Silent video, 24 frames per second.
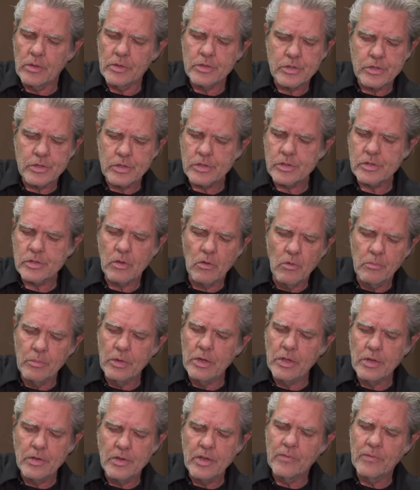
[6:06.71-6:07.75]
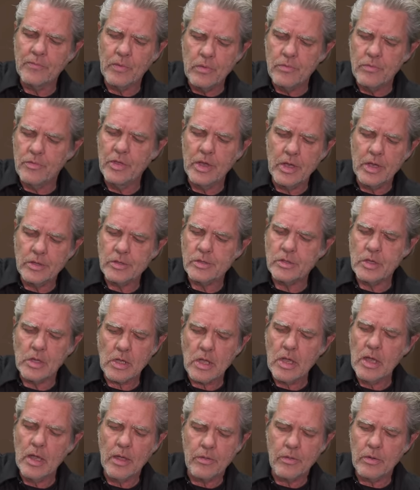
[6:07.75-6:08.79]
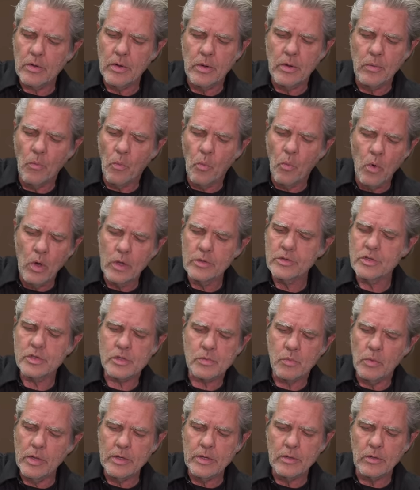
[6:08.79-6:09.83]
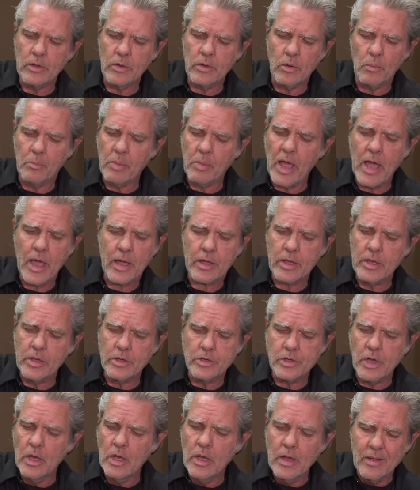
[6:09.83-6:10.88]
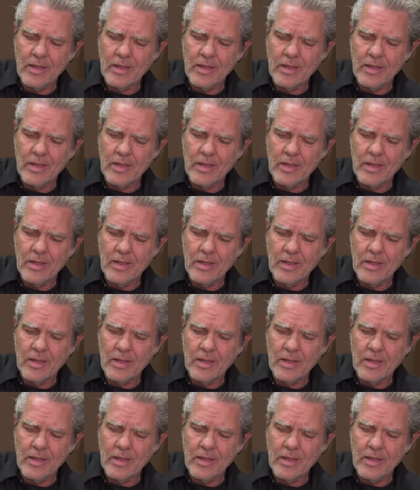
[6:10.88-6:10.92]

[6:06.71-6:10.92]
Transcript: It's just so many different things together in one sweet little package